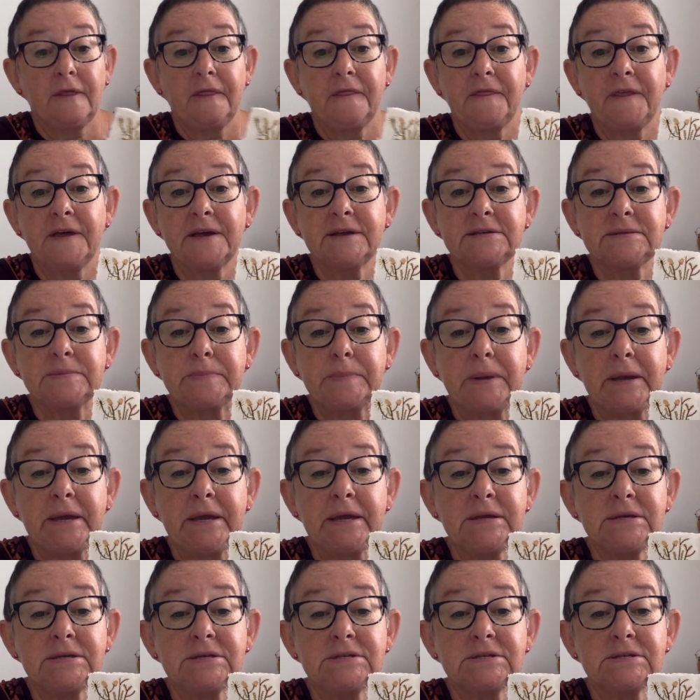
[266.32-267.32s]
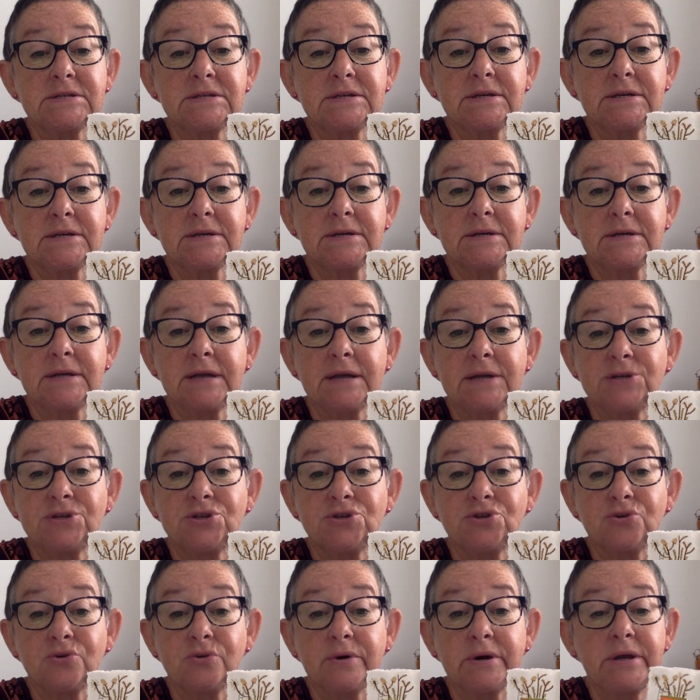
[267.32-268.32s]
There's peace and
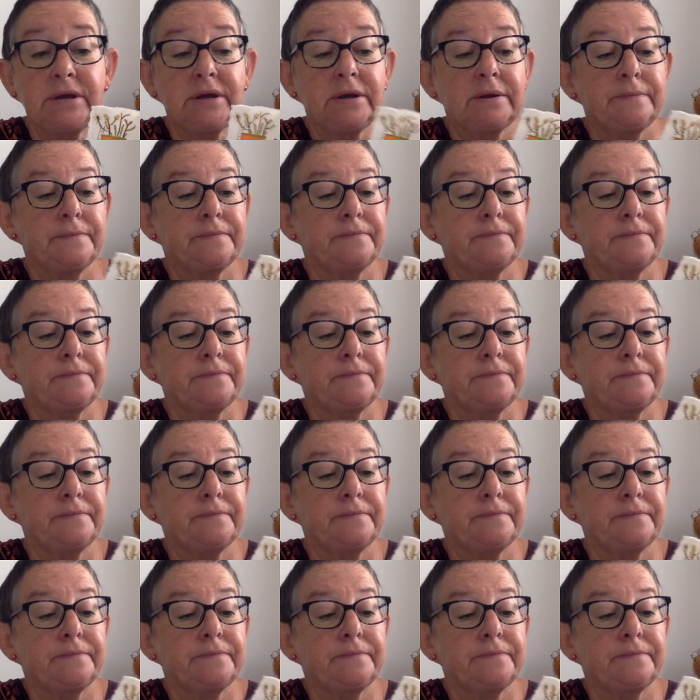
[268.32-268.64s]
joy.